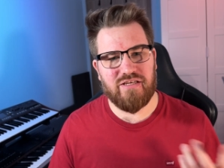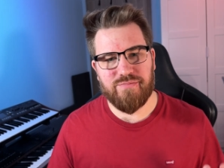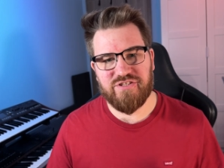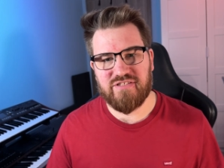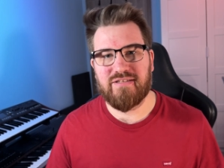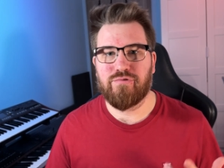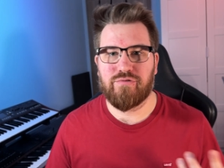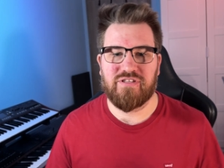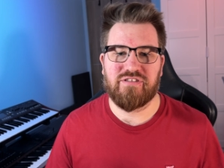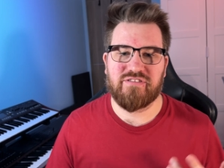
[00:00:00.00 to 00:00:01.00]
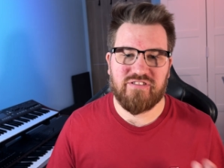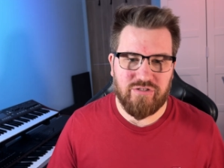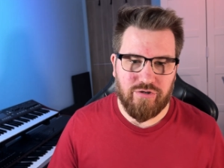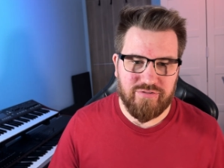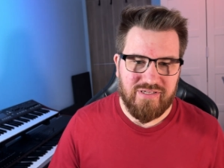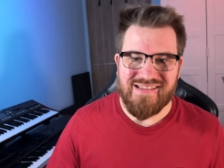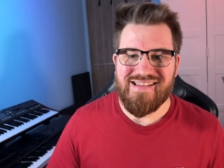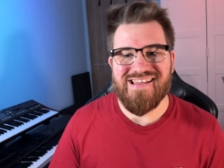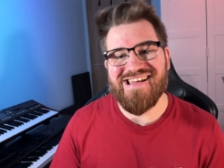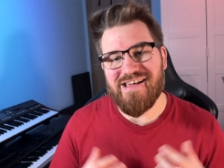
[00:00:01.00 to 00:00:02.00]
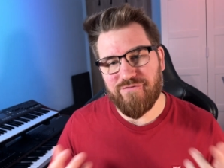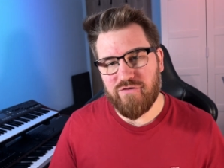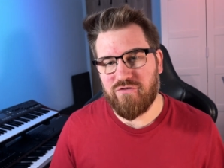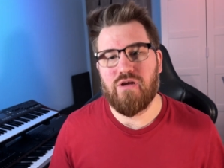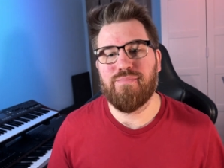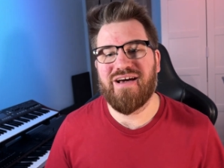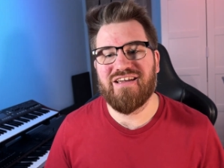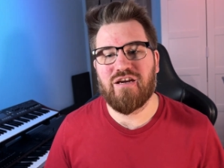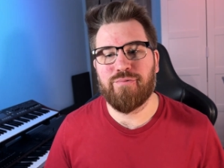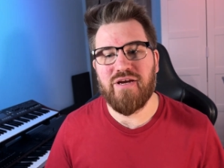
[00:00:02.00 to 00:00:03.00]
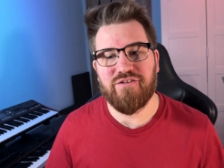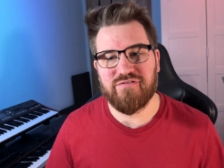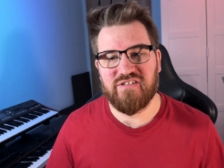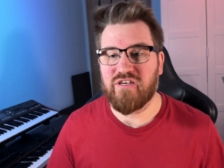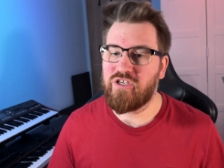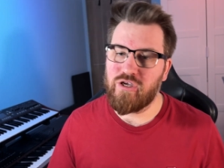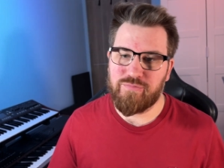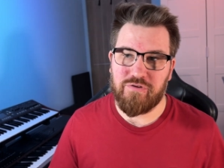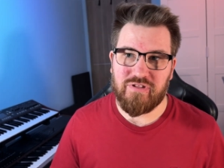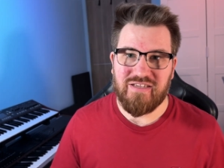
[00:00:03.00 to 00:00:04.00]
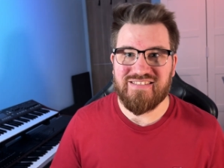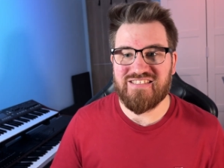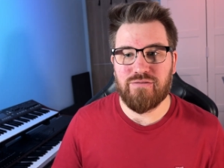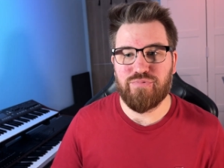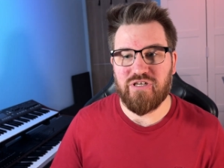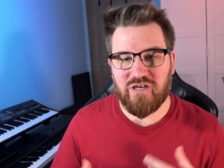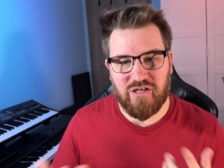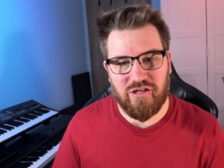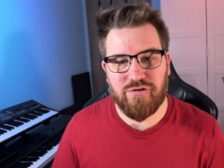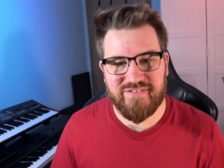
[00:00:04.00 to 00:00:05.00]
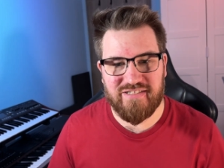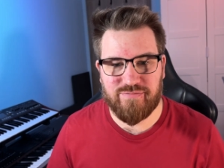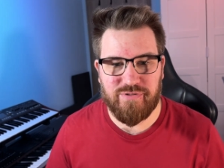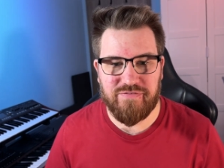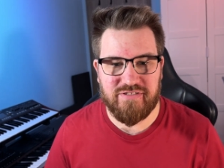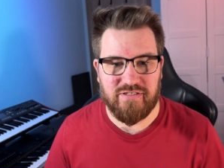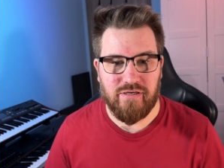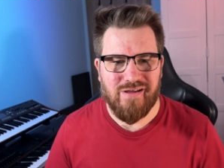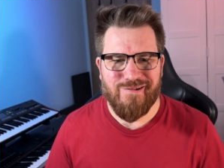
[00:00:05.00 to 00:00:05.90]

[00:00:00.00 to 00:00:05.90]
image is downloaded and stored, every VM I create using KubeVirt simply clones that PVC.